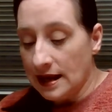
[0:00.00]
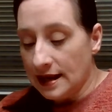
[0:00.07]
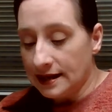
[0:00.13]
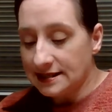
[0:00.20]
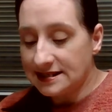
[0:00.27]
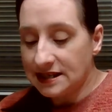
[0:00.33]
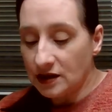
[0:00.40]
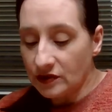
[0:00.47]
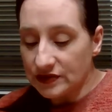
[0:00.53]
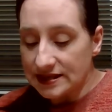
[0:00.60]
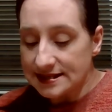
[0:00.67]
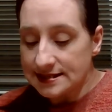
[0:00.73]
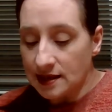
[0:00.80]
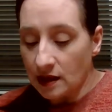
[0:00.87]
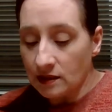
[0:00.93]
until the
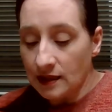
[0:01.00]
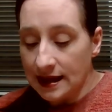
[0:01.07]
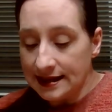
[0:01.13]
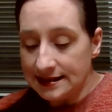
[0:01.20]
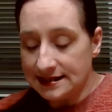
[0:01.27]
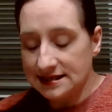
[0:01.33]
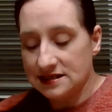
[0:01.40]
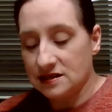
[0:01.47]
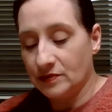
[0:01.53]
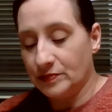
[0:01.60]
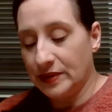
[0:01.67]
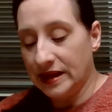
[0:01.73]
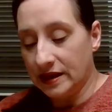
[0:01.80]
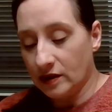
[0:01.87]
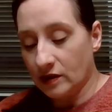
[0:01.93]
sunlight
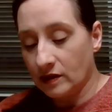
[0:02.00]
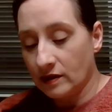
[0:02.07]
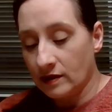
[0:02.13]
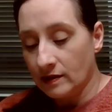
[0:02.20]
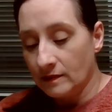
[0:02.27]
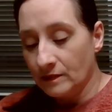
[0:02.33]
disappeared.